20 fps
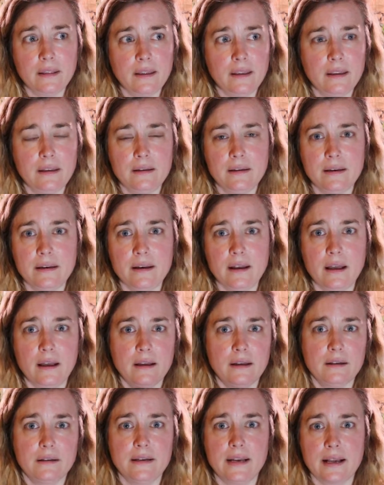the
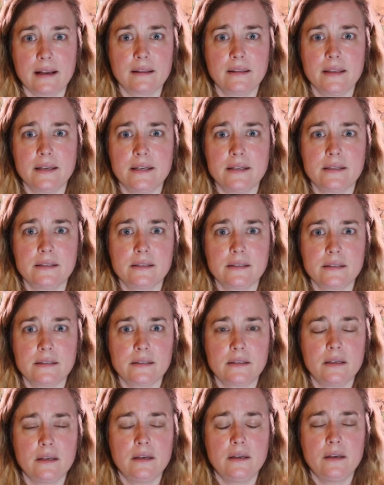
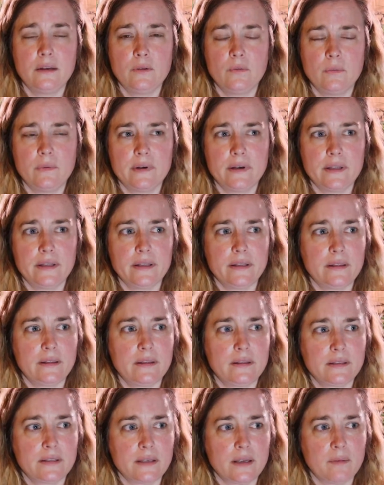necklace
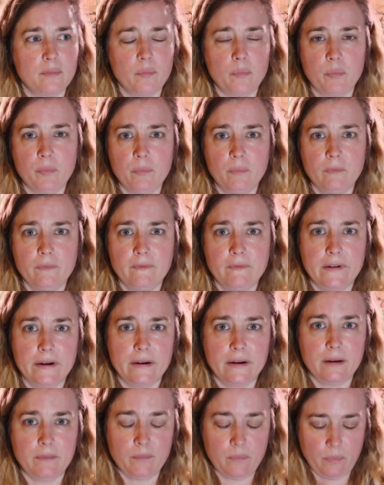with some
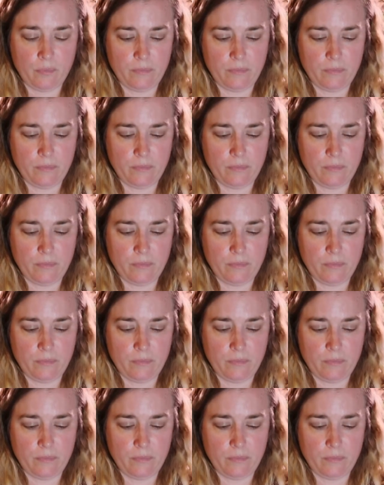very